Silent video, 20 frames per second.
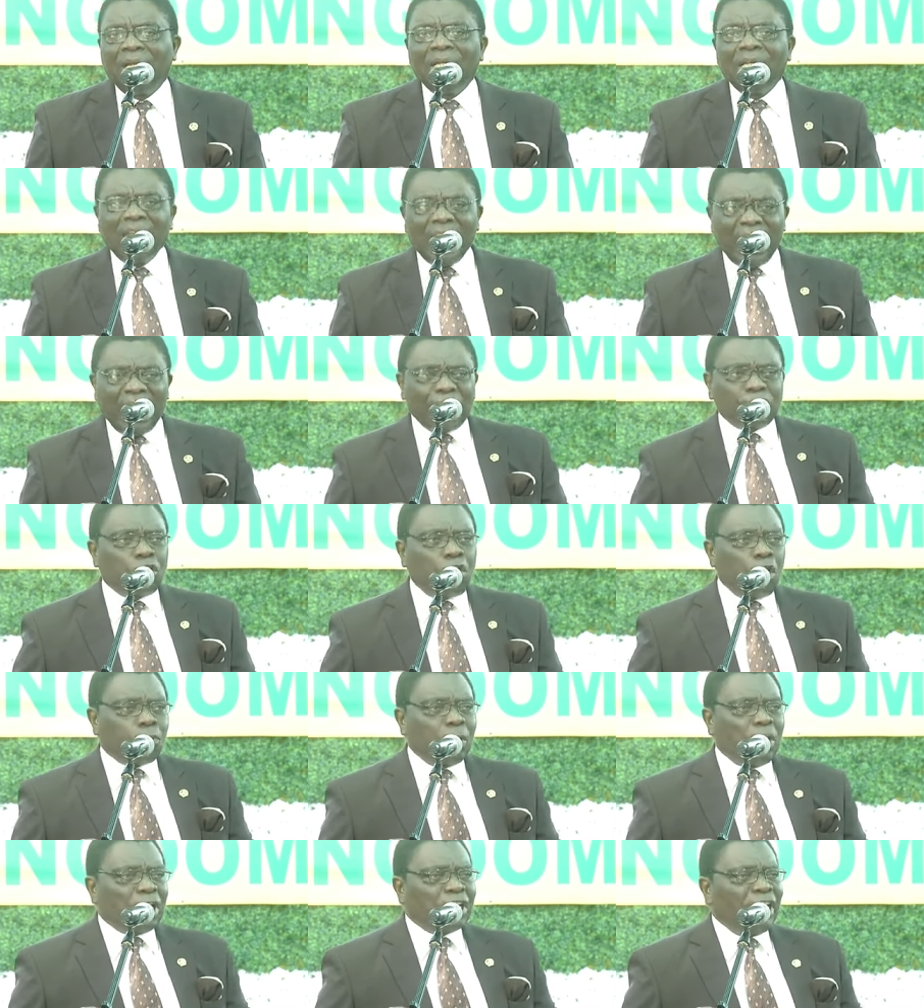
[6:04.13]
Let's
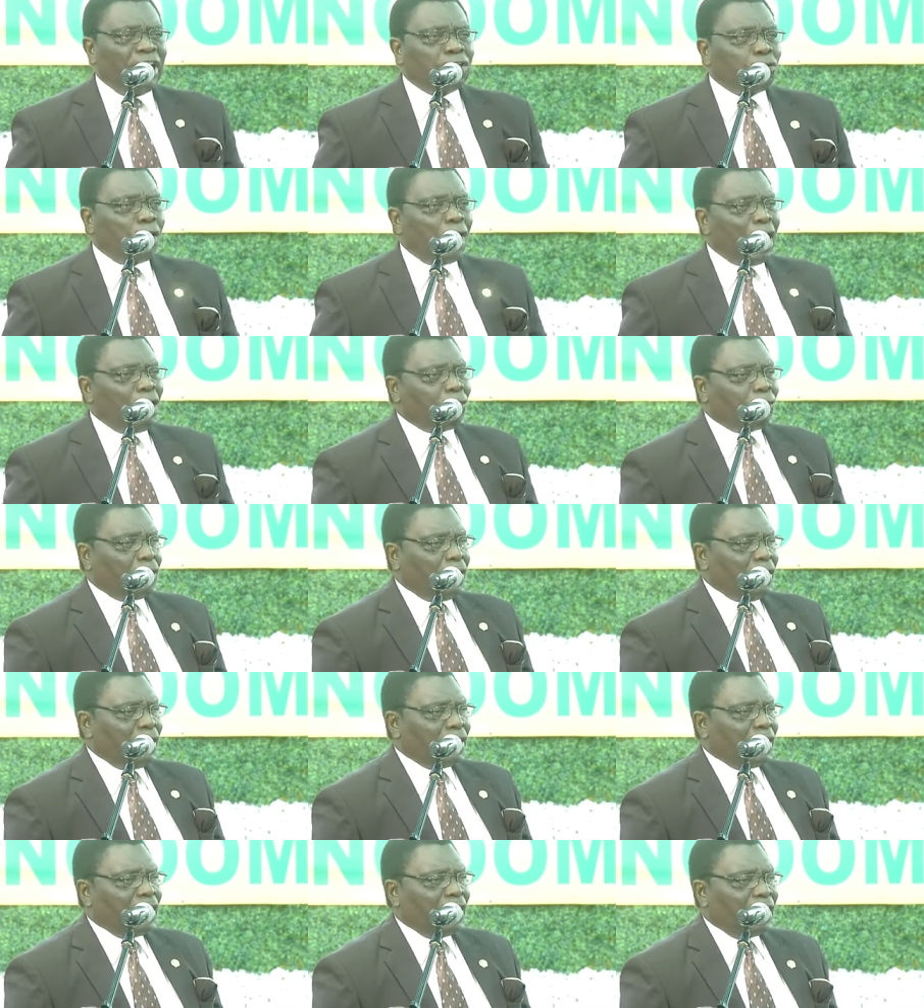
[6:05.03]
go quickly to our
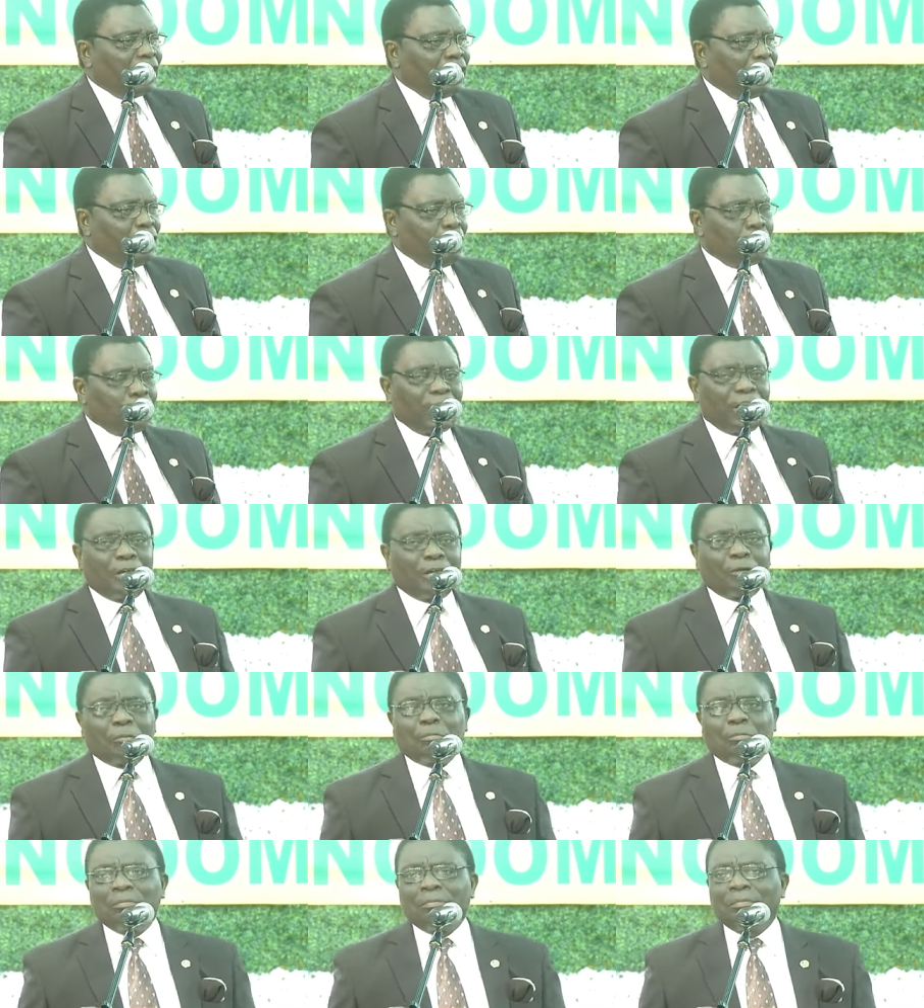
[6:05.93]
father, Abraham.
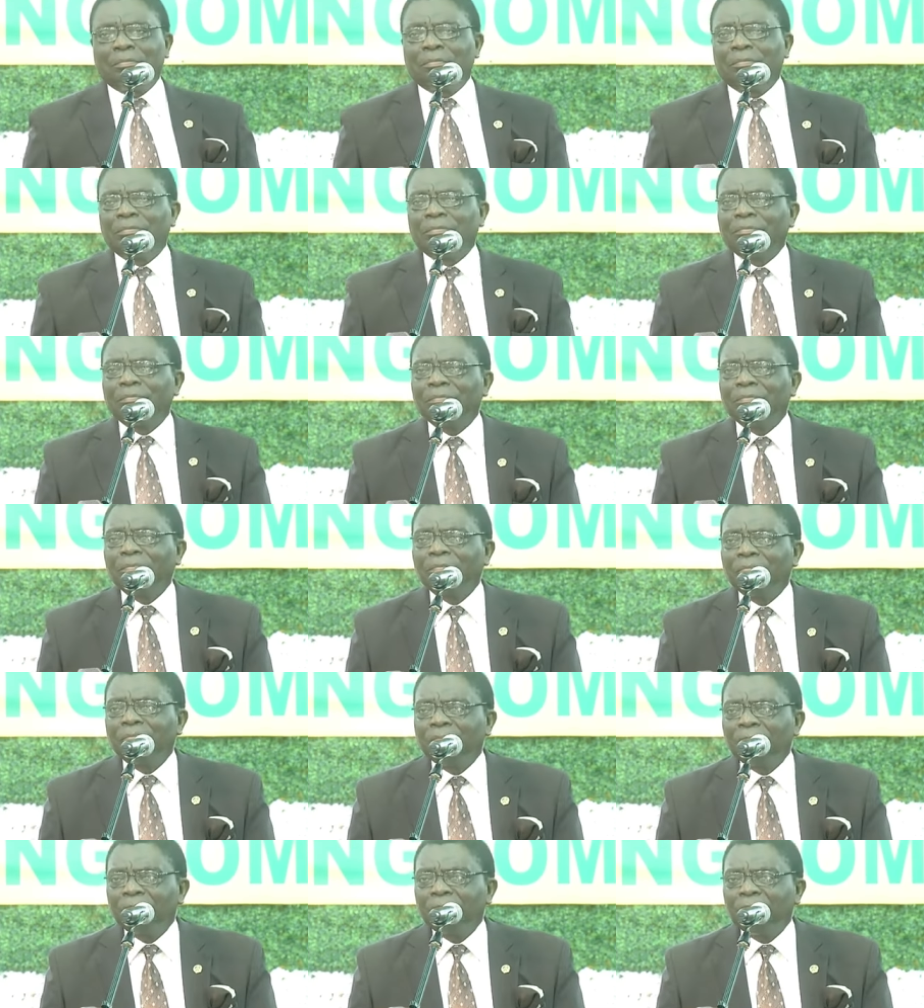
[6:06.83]

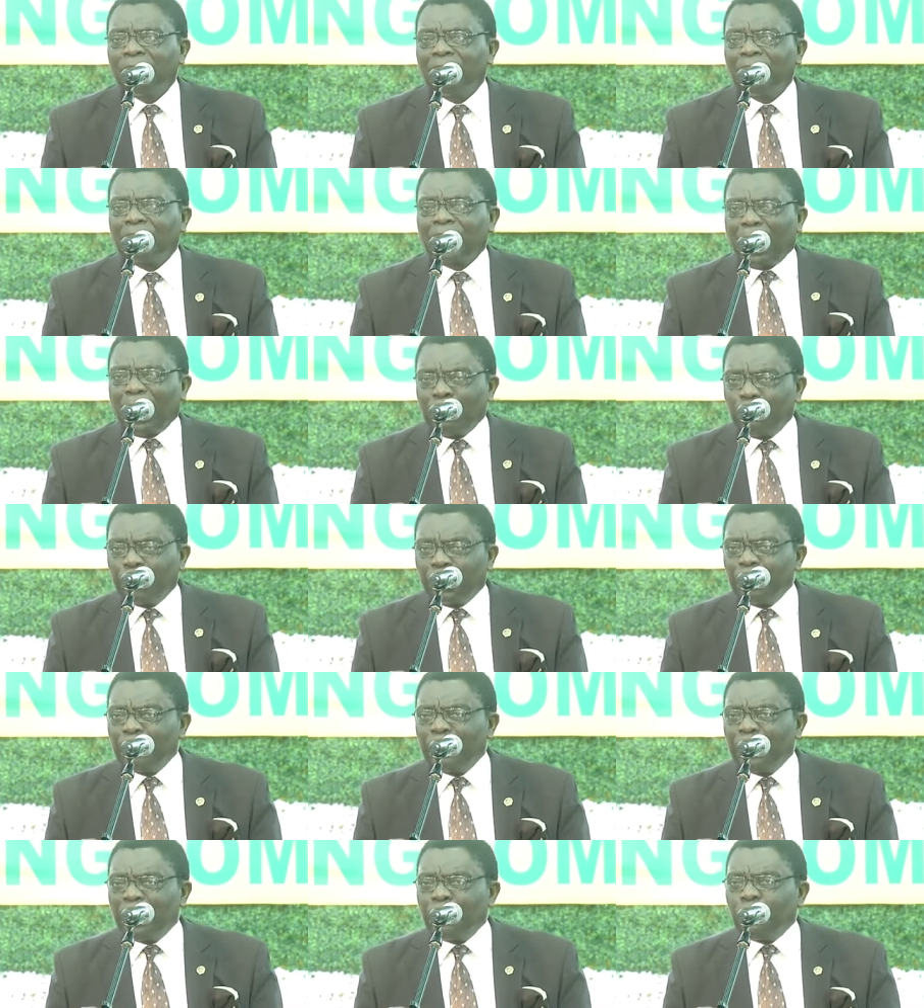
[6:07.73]
Can you
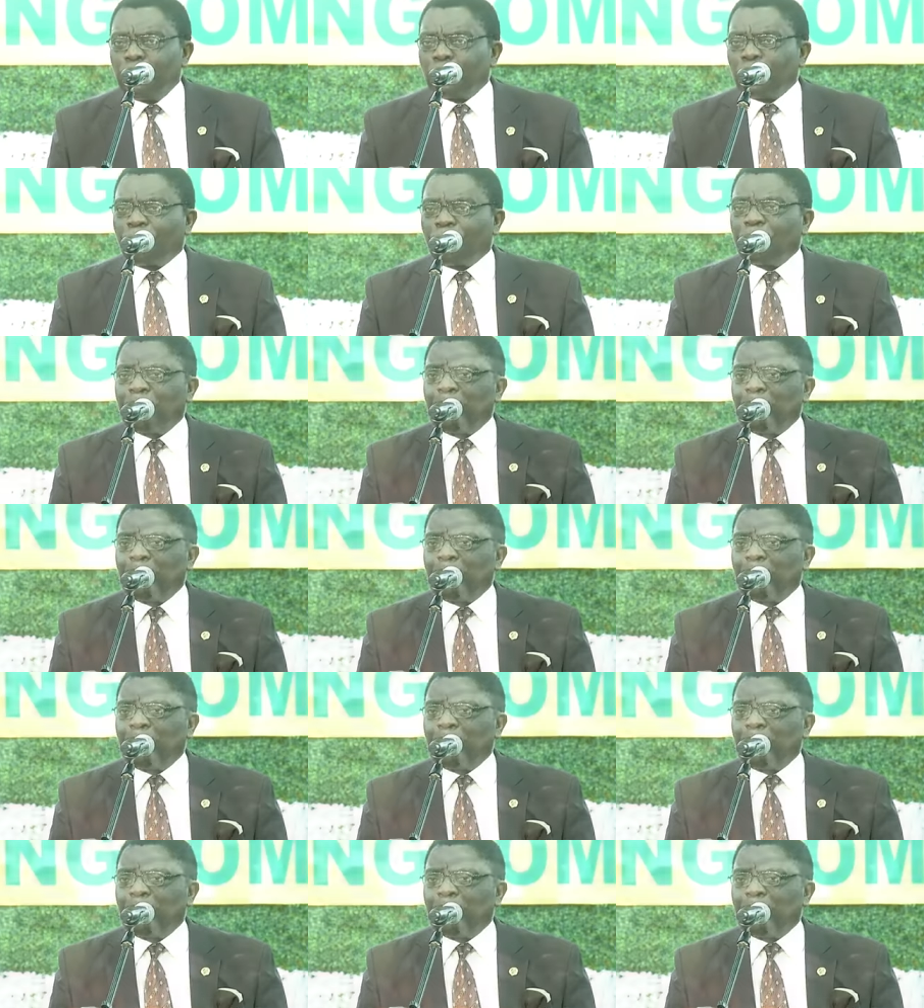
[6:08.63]
read me the book of